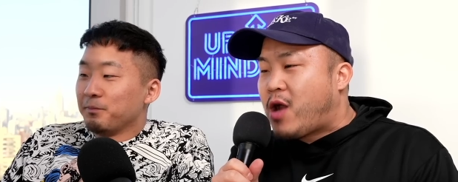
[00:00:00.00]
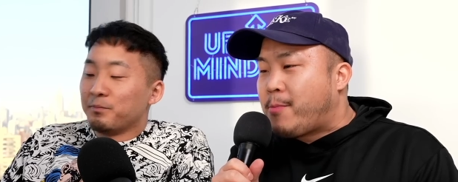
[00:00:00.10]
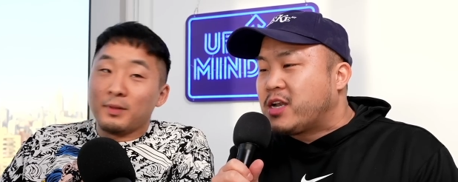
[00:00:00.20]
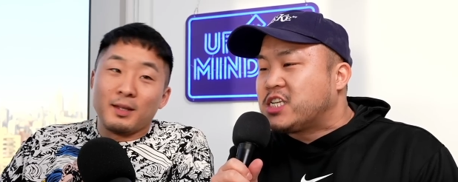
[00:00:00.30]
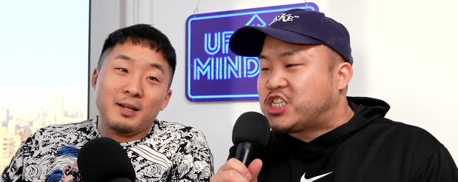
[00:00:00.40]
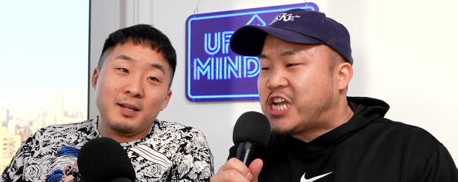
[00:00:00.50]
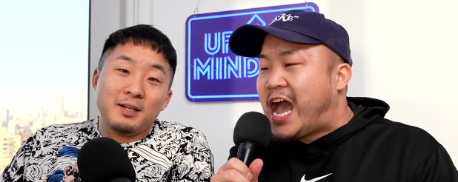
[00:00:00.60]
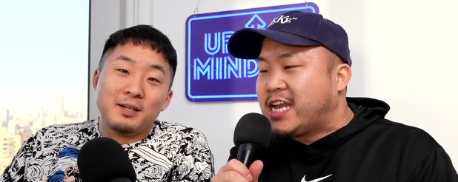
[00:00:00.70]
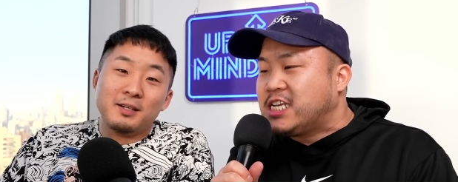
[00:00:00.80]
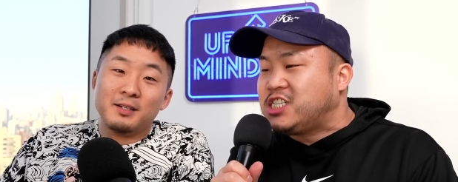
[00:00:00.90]
Speaker 1: I'm on this
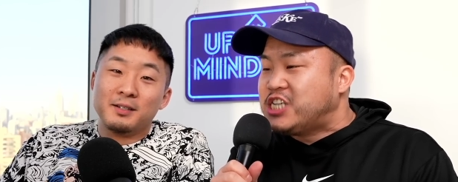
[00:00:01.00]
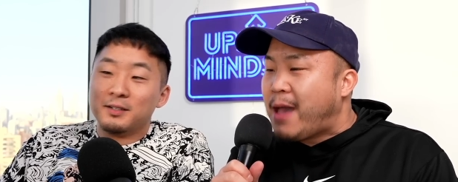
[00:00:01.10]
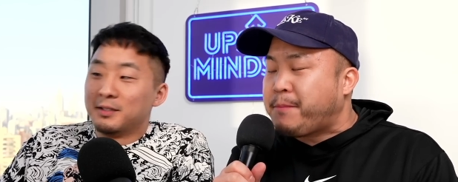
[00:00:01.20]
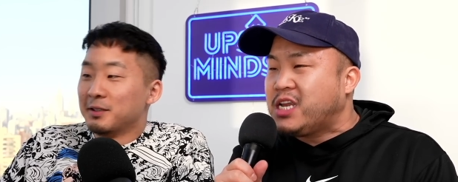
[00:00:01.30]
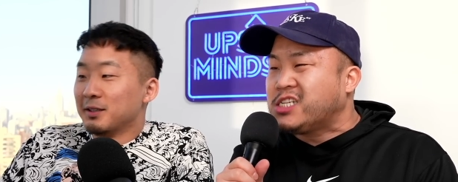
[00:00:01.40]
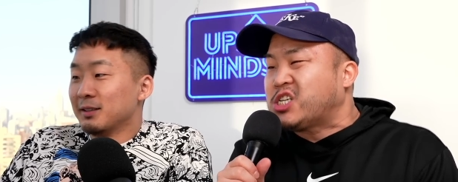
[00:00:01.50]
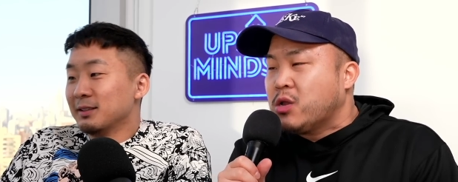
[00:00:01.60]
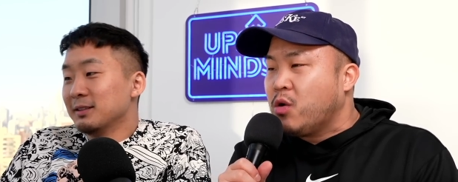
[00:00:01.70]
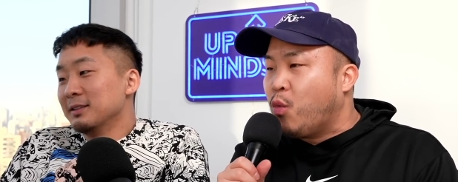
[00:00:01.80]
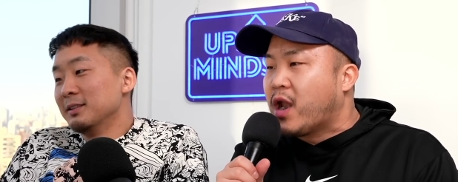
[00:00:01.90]
Chinese,
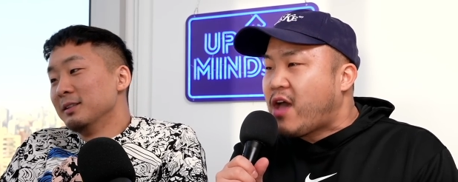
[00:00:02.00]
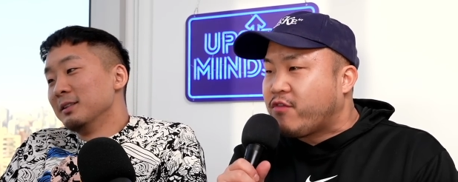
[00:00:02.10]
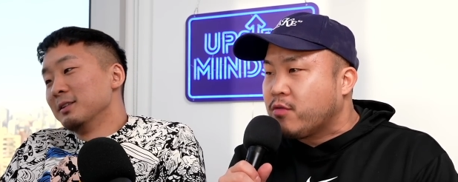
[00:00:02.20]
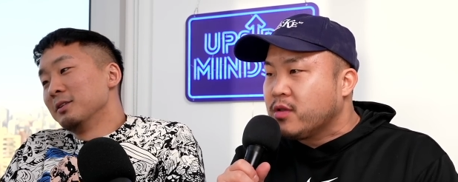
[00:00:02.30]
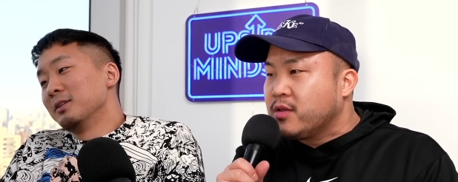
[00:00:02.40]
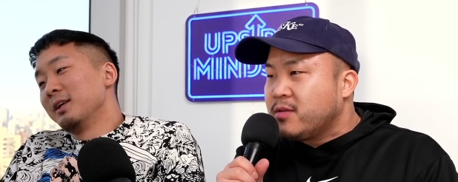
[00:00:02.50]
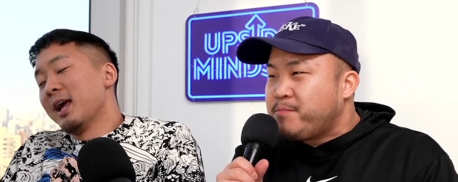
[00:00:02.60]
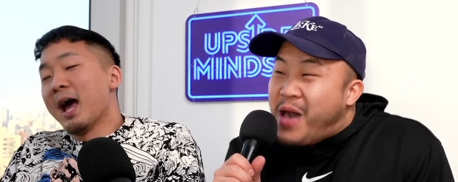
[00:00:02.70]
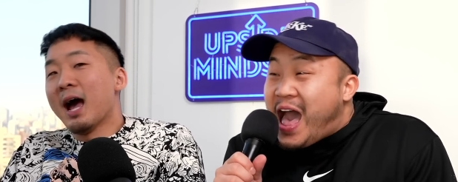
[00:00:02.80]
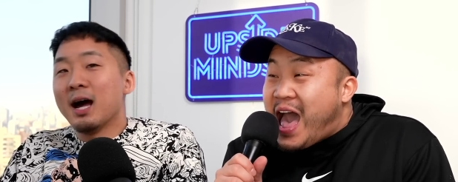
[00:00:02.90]
Japanese, whatever.
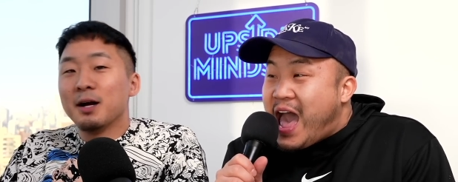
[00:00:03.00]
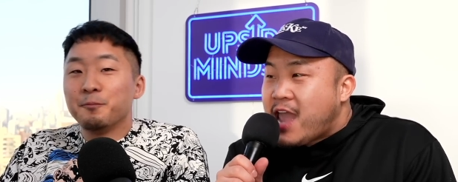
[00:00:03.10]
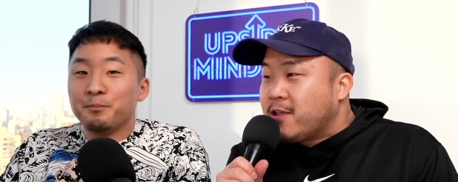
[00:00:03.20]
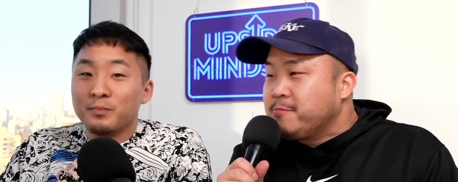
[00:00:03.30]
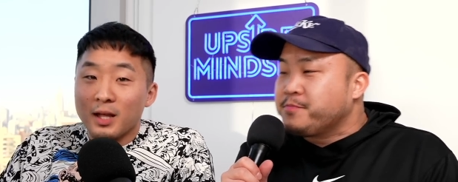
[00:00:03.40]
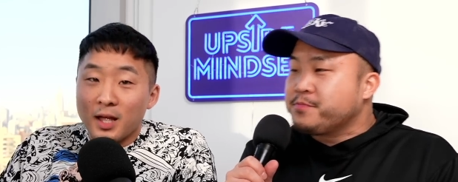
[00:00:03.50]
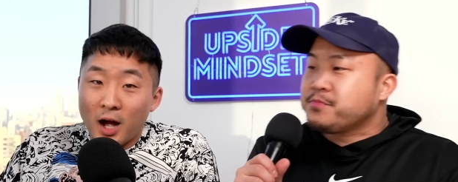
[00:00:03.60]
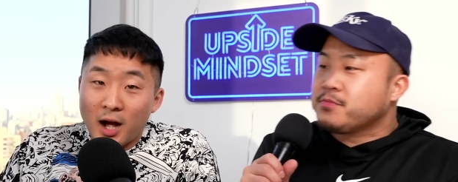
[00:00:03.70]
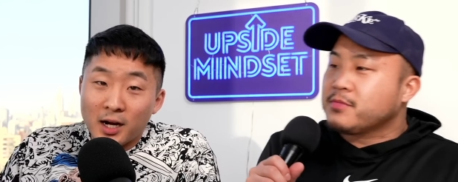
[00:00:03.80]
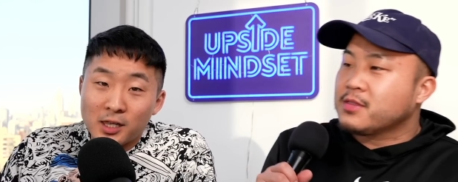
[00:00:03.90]
Speaker 2: Yeah. Bye.
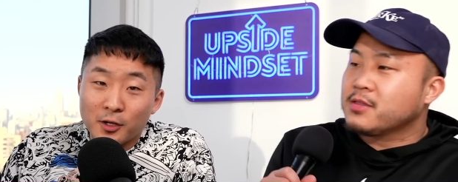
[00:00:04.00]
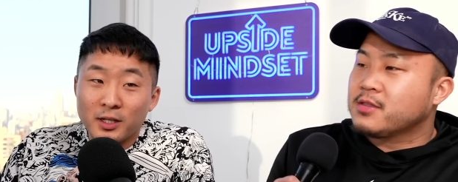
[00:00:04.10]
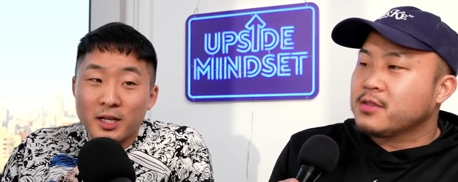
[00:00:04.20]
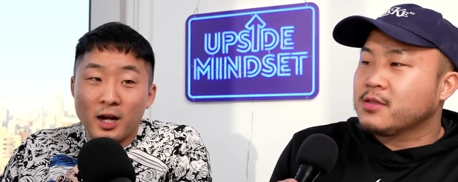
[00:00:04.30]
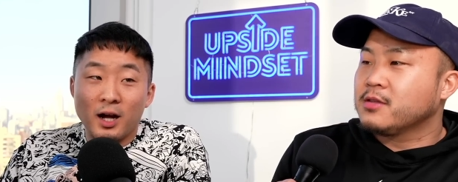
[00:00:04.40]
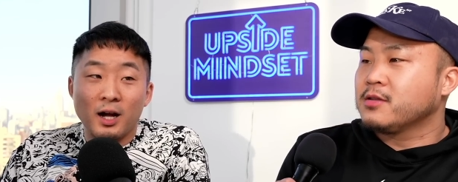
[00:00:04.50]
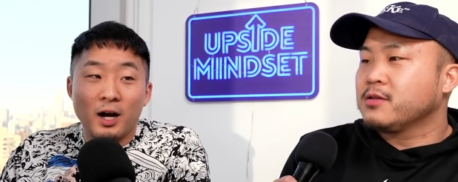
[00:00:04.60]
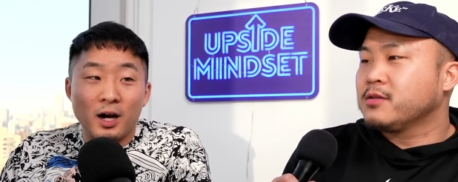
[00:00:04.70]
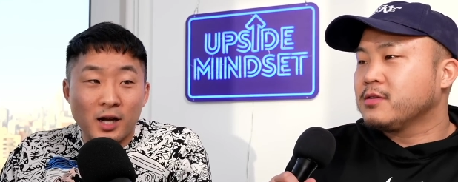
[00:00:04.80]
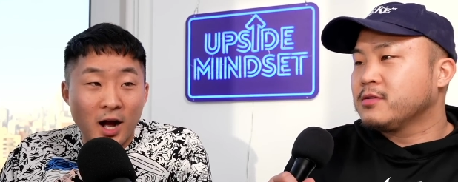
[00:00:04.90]
Uh, clearly,
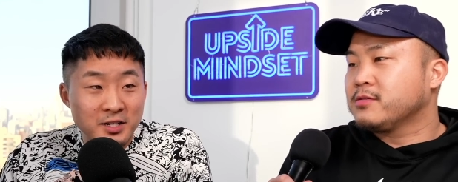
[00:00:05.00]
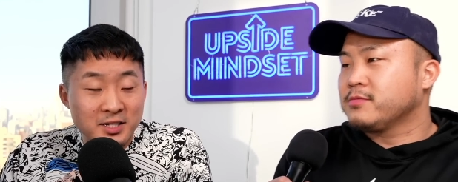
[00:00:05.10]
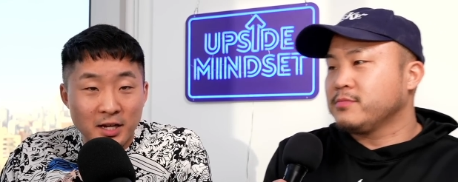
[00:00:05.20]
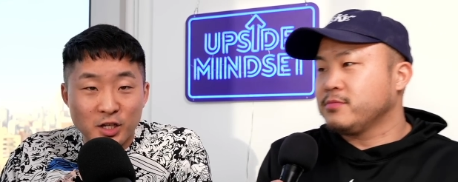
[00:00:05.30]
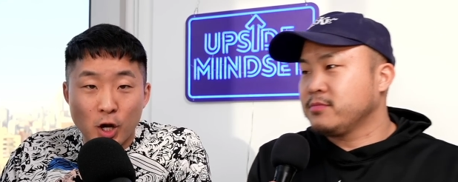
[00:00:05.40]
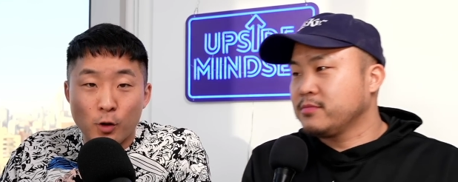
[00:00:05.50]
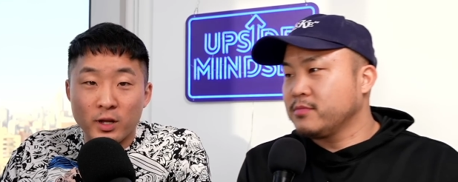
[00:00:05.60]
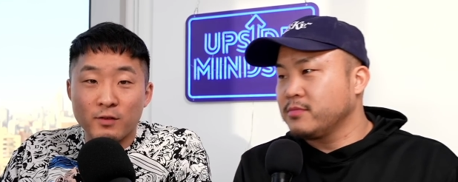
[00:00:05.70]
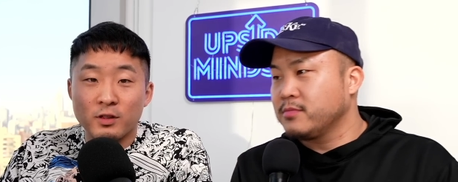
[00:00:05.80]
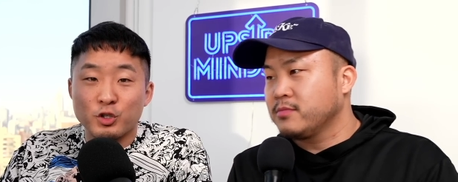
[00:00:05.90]
uh, condescending tone,
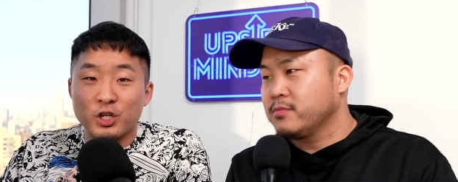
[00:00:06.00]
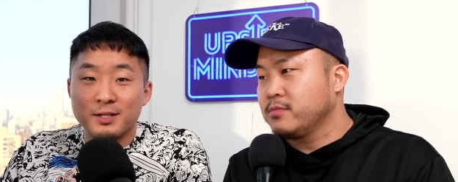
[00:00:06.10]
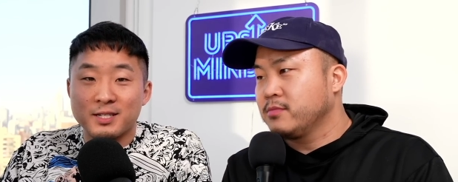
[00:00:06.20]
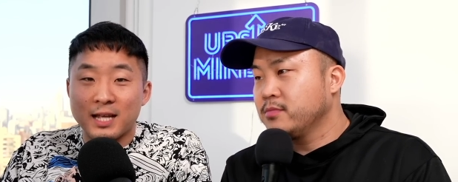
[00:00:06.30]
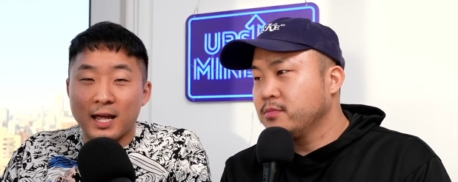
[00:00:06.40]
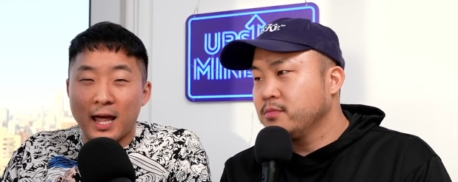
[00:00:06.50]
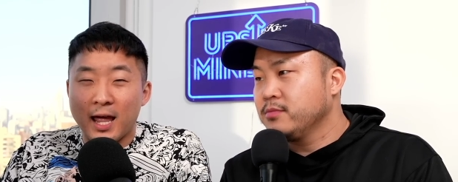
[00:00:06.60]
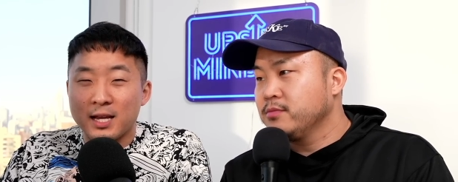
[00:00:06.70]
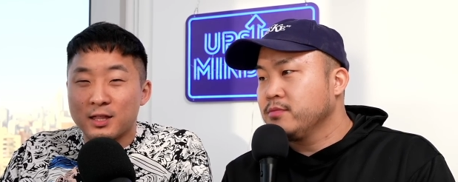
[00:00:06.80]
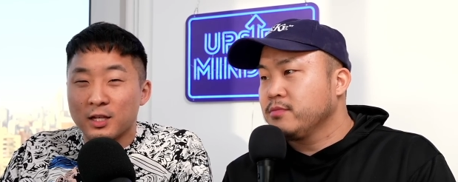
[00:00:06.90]
even though she didn't say
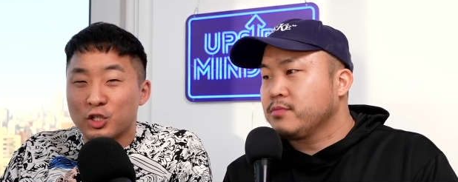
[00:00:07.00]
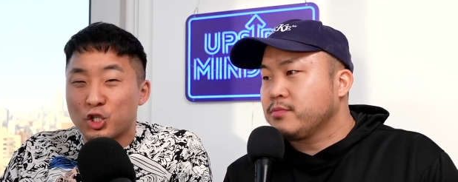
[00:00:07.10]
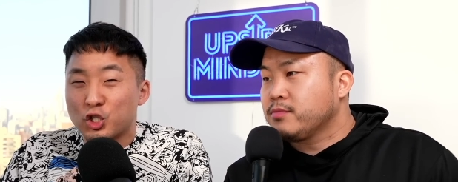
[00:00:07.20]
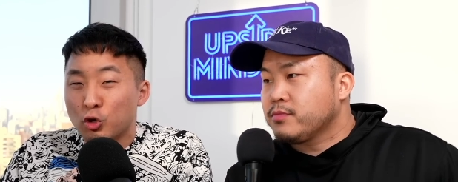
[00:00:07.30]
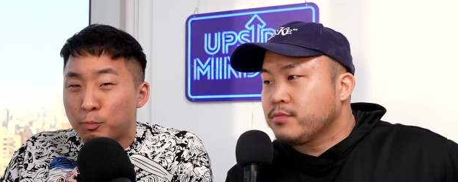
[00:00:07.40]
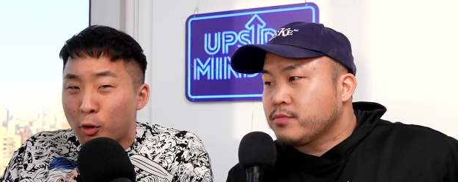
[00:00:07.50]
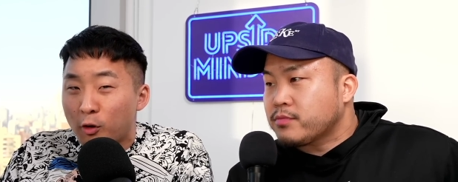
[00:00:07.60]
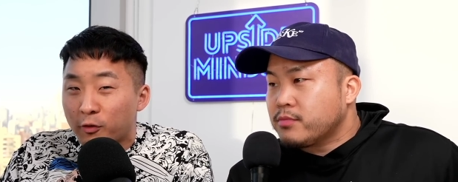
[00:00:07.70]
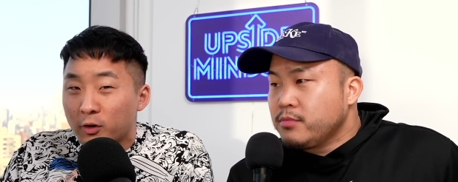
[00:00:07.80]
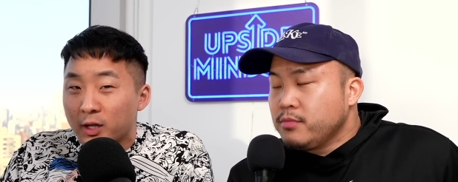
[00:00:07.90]
anything super
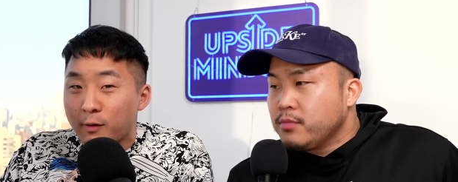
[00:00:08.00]
overtly